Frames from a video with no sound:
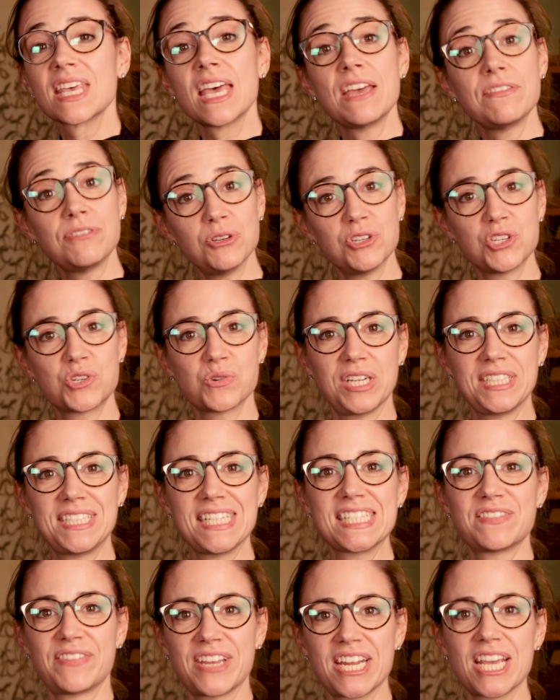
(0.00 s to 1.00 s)
If you enjoyed
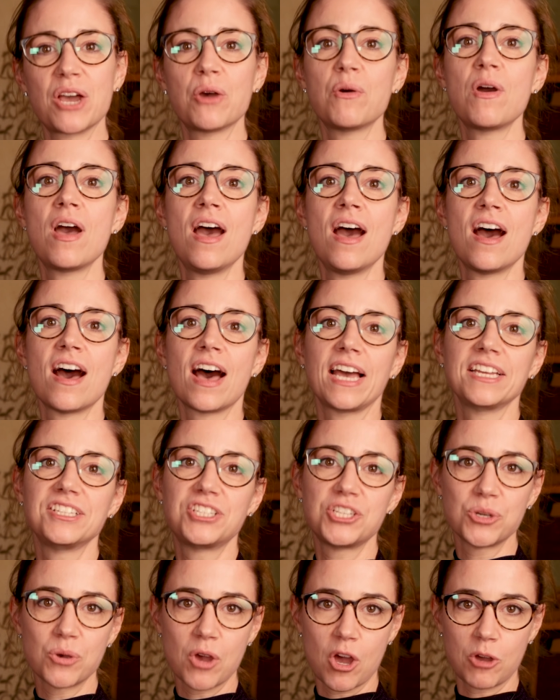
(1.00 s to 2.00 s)
this video, I
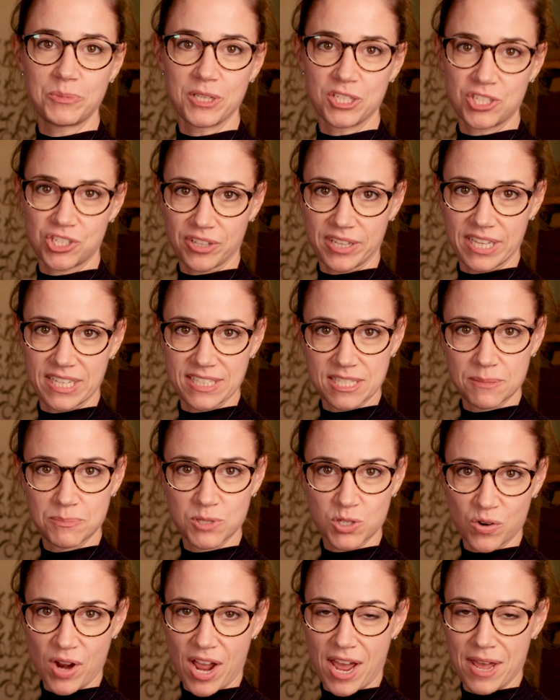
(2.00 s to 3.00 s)
do hope that you'll hit
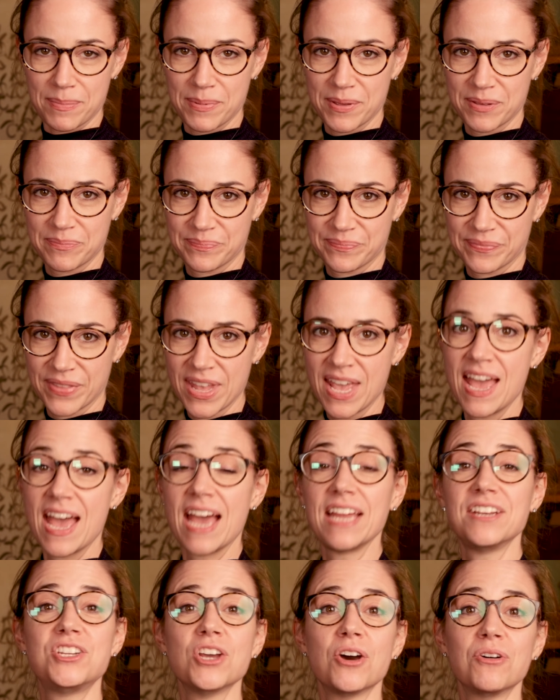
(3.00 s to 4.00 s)
subscribe.
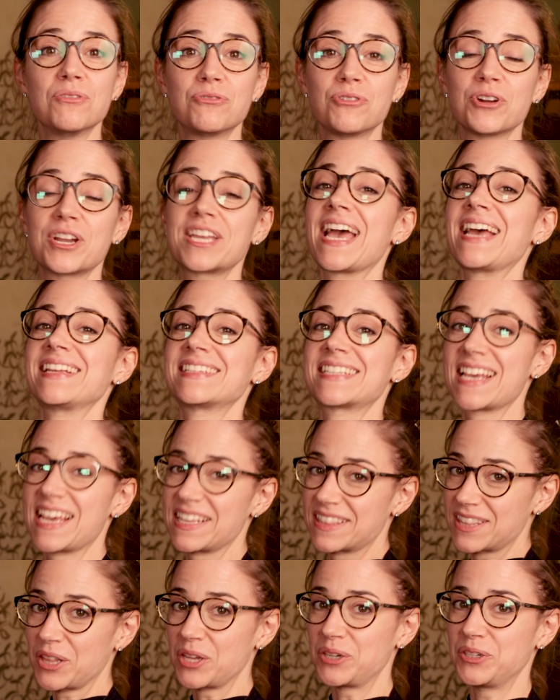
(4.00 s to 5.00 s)
And don't forget to
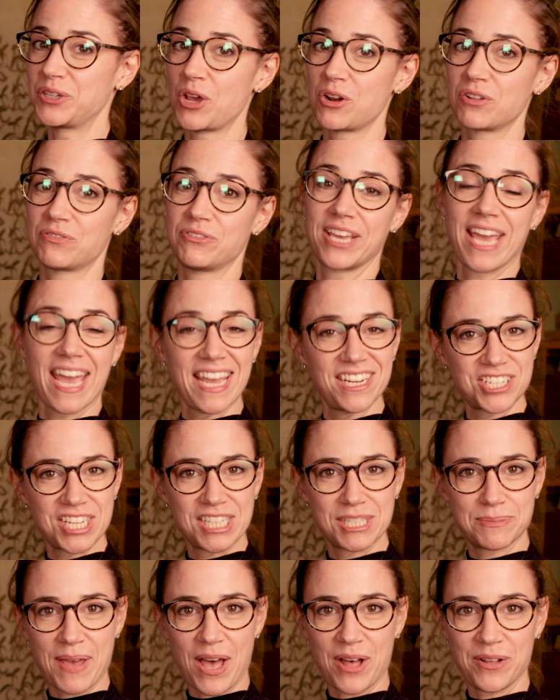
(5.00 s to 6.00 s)
hit the little
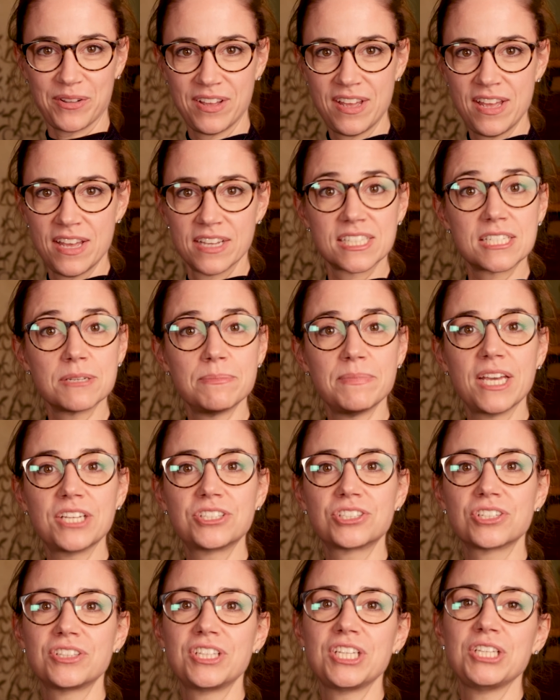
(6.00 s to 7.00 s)
notifications bell to make
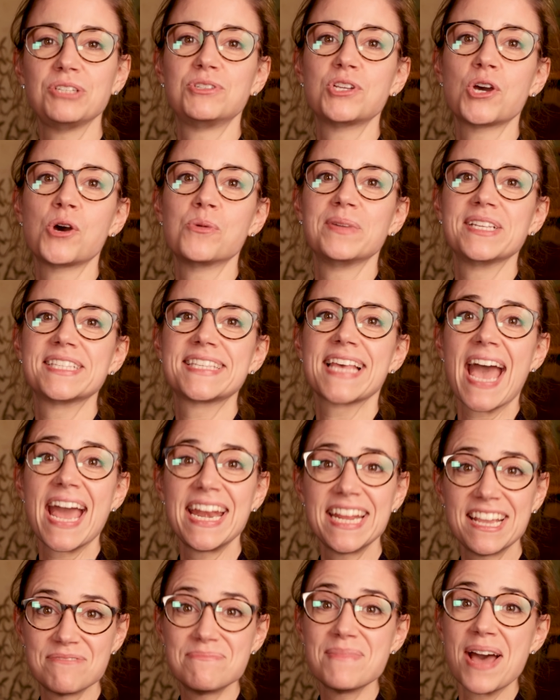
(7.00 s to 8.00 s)
sure that you don't miss
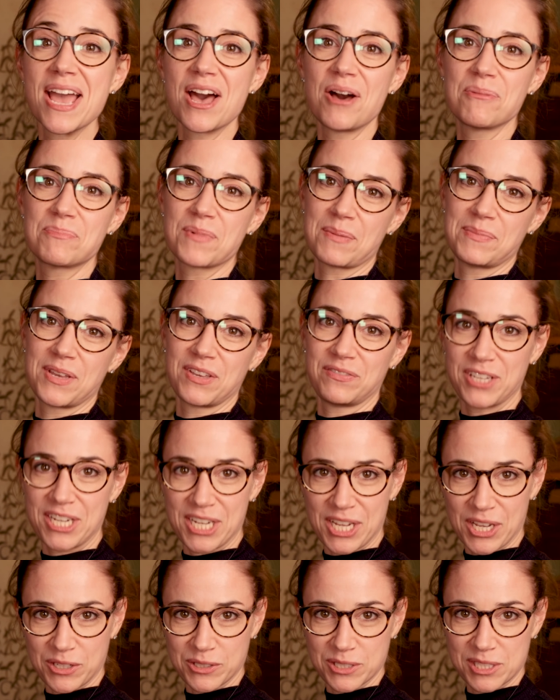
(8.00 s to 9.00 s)
any of my upcoming
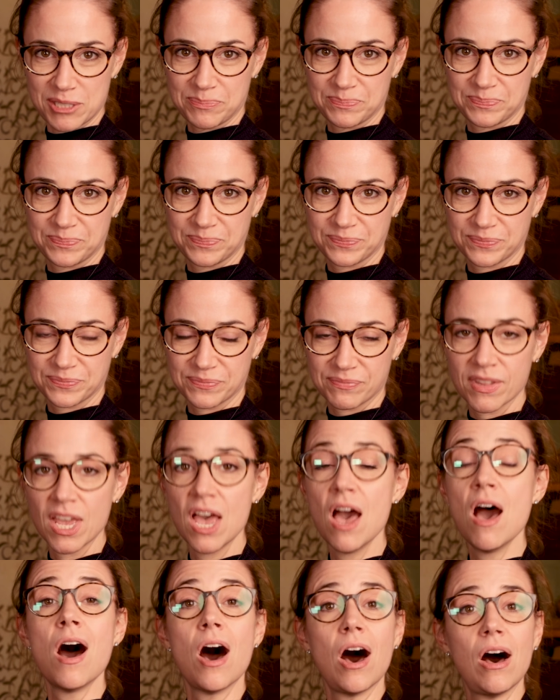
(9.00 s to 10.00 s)
videos.
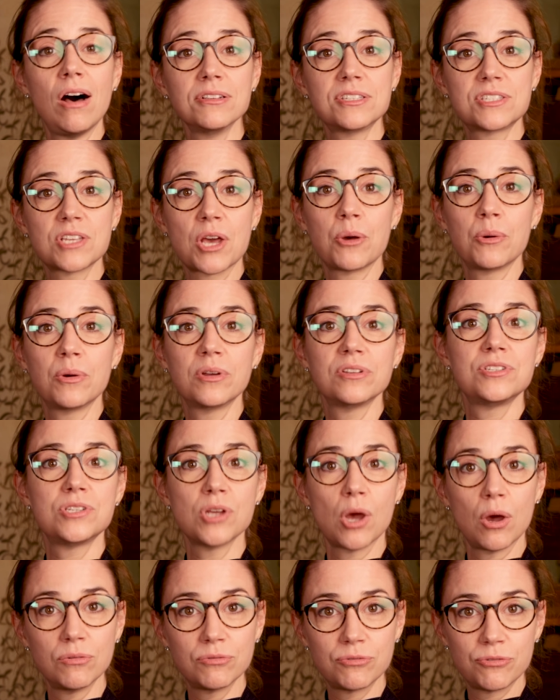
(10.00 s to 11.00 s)
Also,
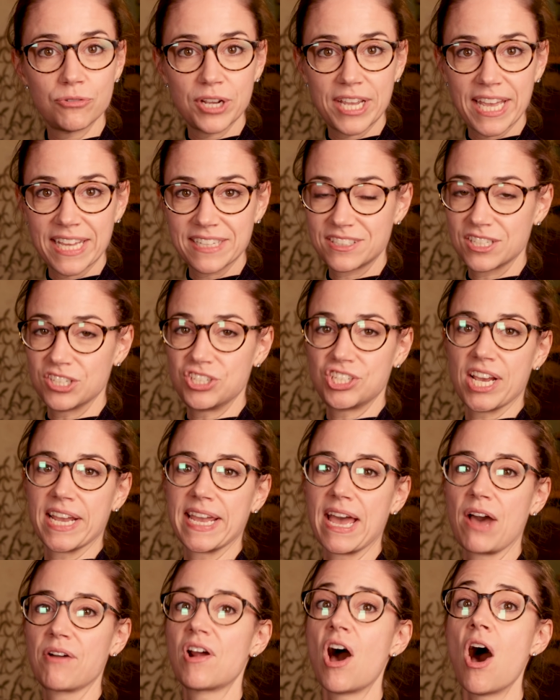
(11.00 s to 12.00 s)
don't forget to
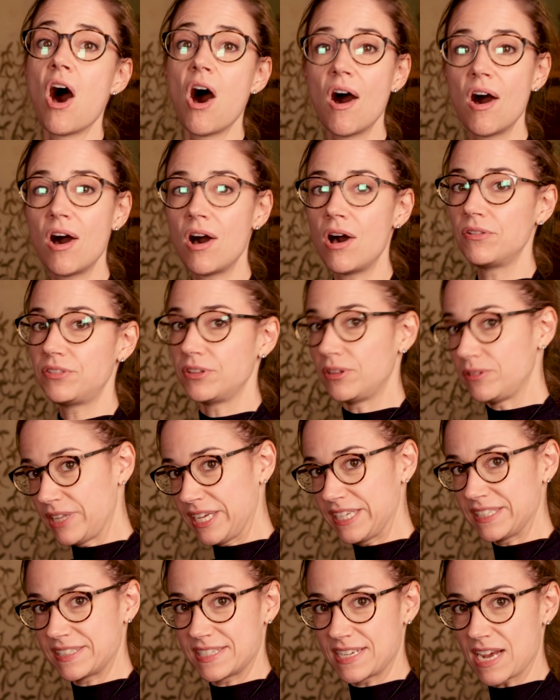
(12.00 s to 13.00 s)
check out all the
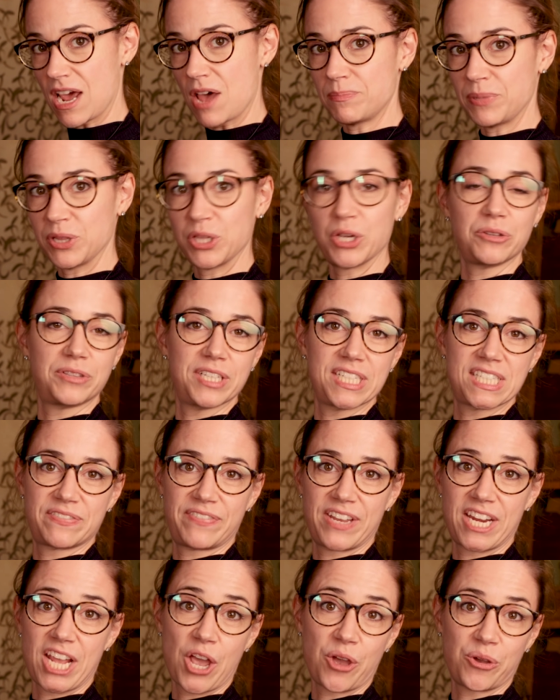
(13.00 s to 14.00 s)
links down below this
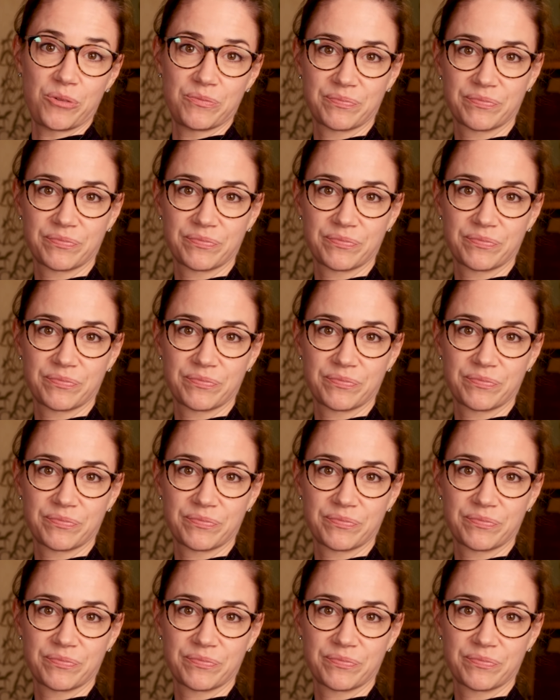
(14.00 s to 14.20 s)
video.